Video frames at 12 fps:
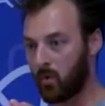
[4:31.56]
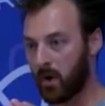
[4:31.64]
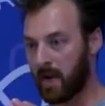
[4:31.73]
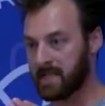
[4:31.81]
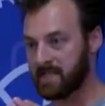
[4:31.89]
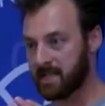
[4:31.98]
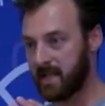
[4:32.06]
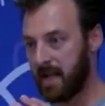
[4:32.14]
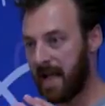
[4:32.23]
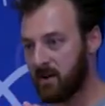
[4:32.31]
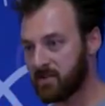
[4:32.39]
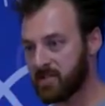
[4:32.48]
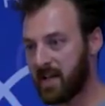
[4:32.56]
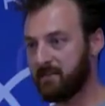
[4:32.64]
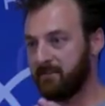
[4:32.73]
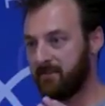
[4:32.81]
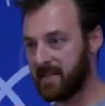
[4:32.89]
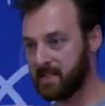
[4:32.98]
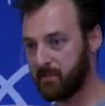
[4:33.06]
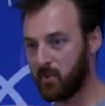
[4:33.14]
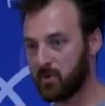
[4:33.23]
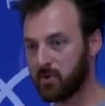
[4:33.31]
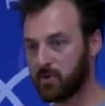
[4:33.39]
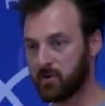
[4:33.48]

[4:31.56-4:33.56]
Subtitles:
It's outside of Facebook.